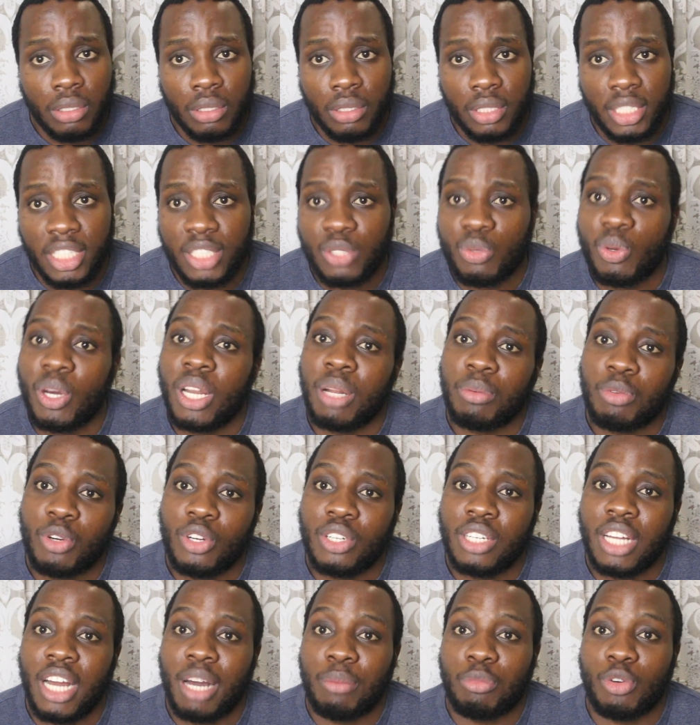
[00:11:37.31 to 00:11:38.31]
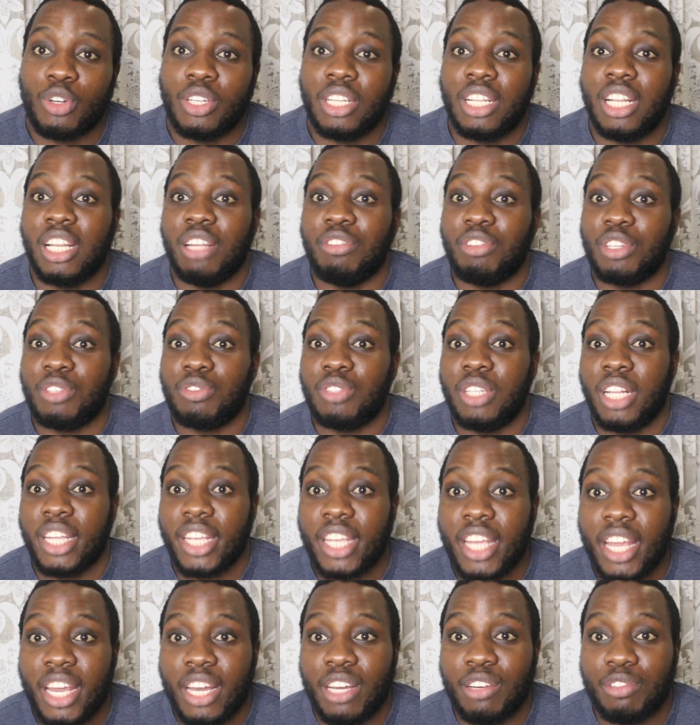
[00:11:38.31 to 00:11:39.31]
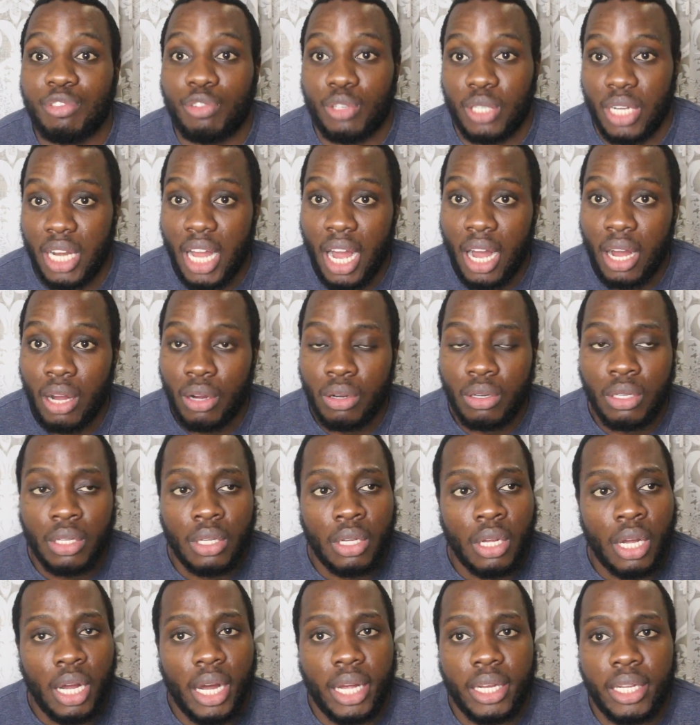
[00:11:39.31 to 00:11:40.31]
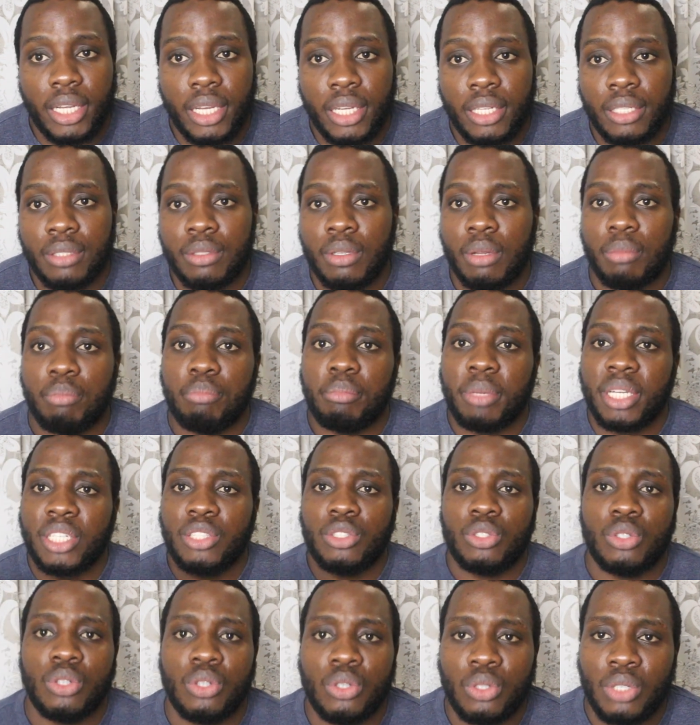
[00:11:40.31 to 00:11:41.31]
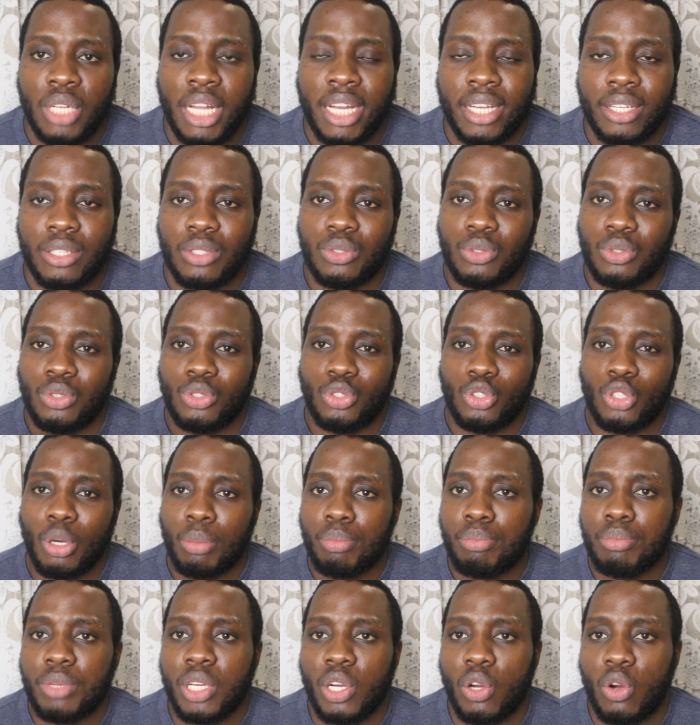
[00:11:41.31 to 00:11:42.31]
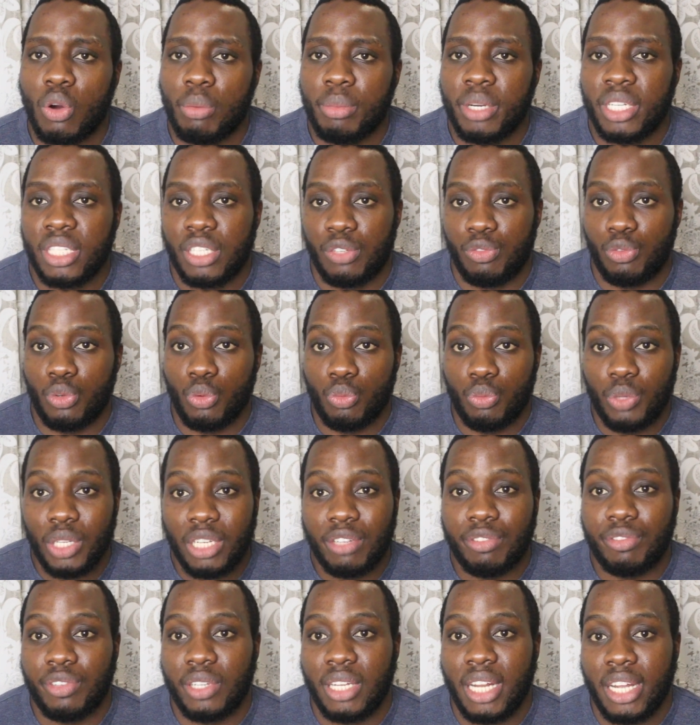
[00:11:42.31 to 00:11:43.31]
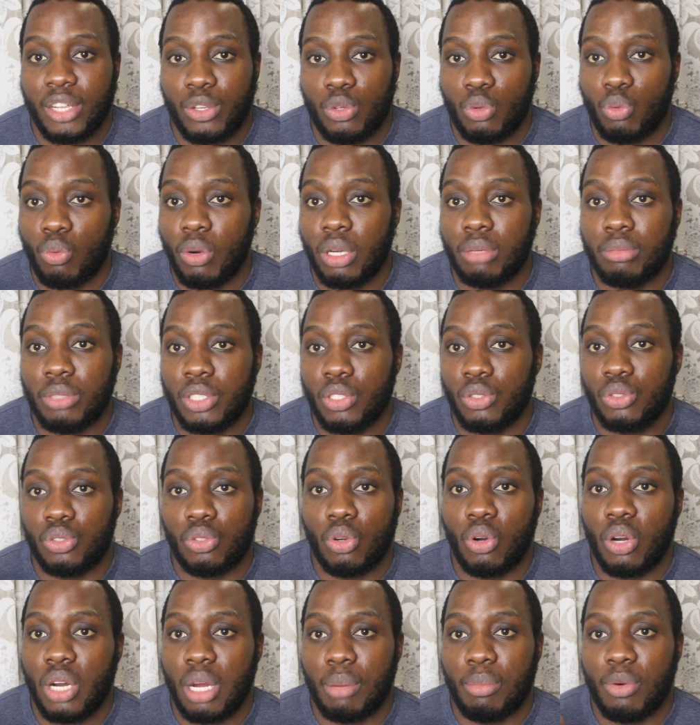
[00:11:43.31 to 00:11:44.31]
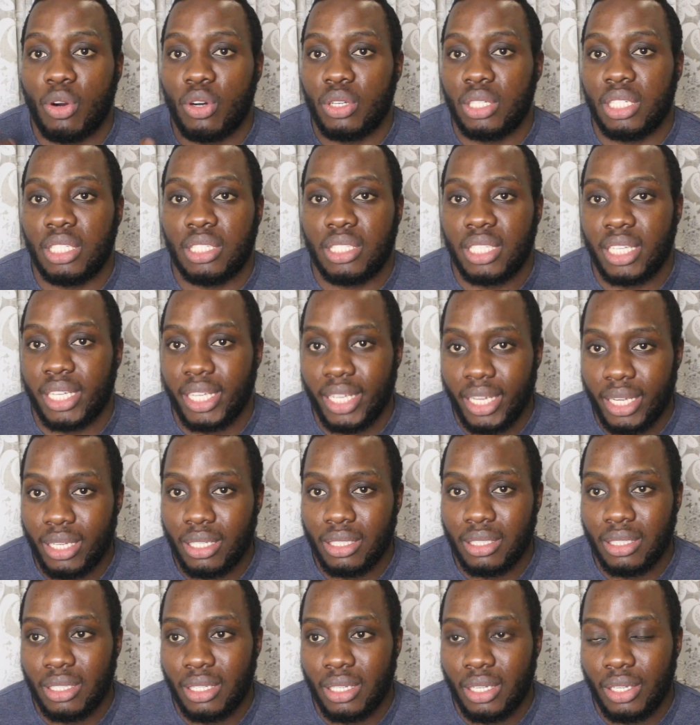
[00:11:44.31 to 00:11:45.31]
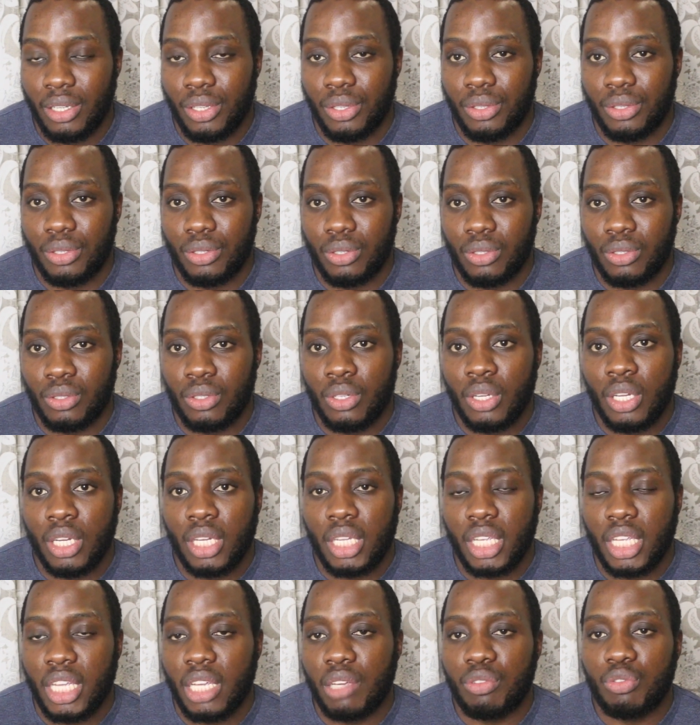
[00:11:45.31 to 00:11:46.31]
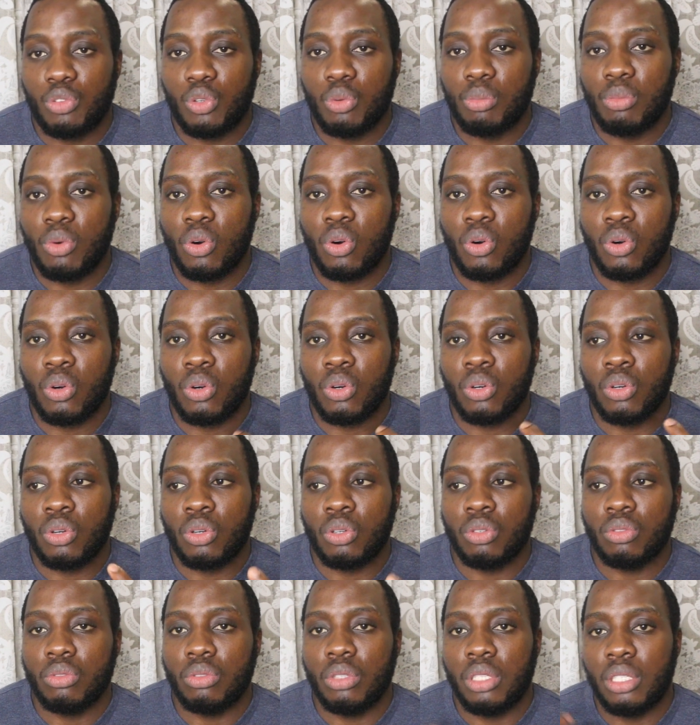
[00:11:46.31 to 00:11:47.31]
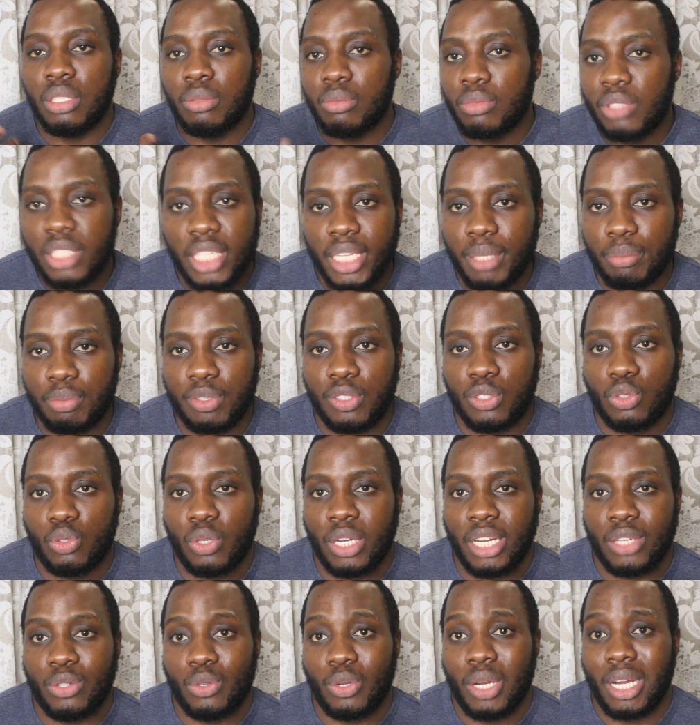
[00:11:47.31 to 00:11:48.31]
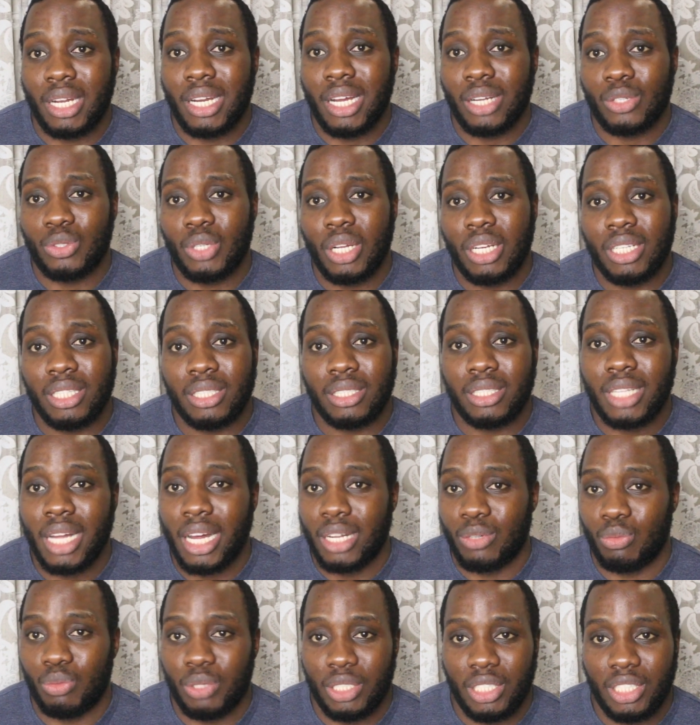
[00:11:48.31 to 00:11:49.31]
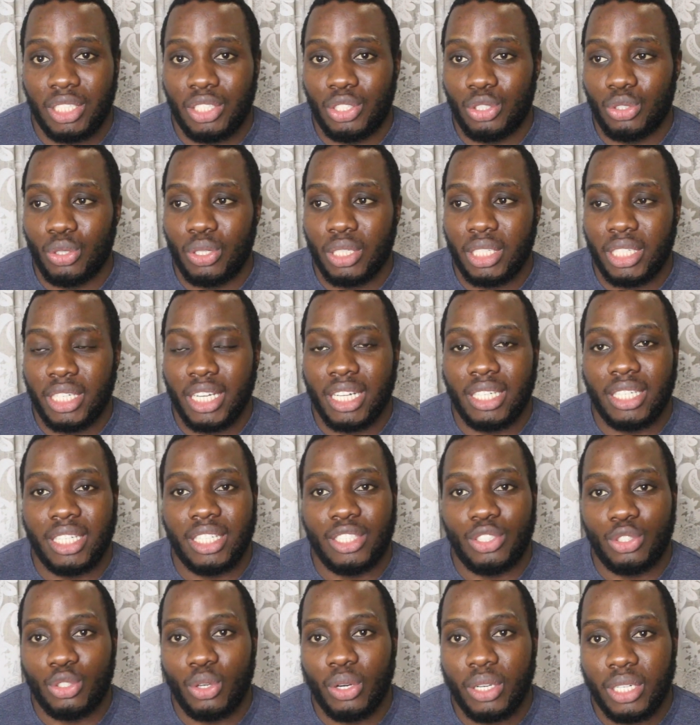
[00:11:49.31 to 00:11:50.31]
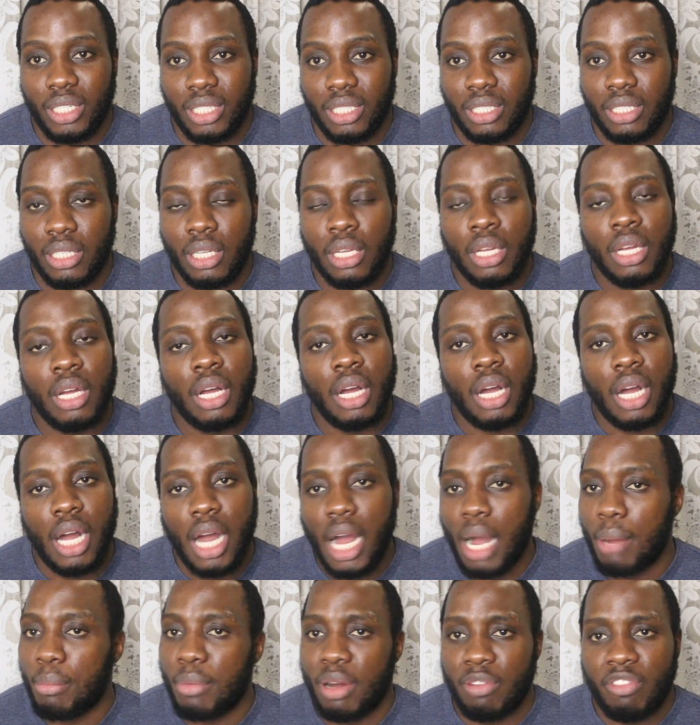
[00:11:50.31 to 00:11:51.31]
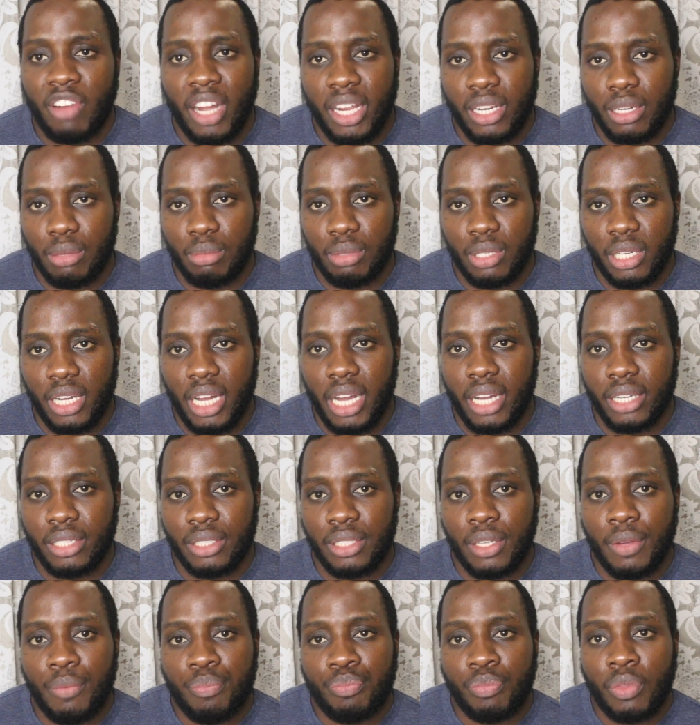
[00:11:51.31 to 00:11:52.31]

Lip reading: This is what I'm gonna leave it here for now. And then make sure, like, you drop me a comment if you really feel like you want me to talk about this again, you know, give you more tips so that you can actually start with this journey and enjoy it. I'm available, guys.